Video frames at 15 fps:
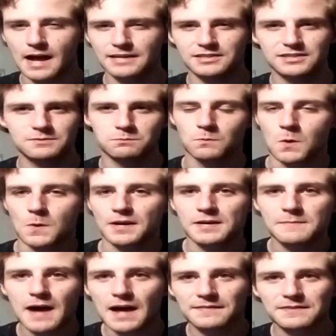I just worry
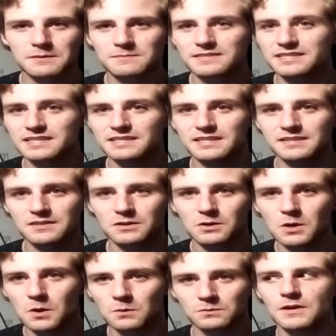about them sitting in
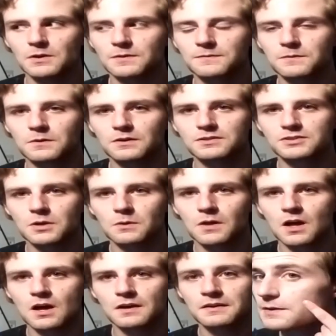their own filth for so
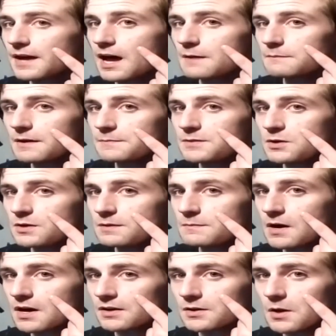long. So I got my beauty
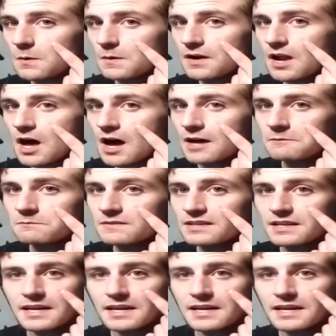mark going on.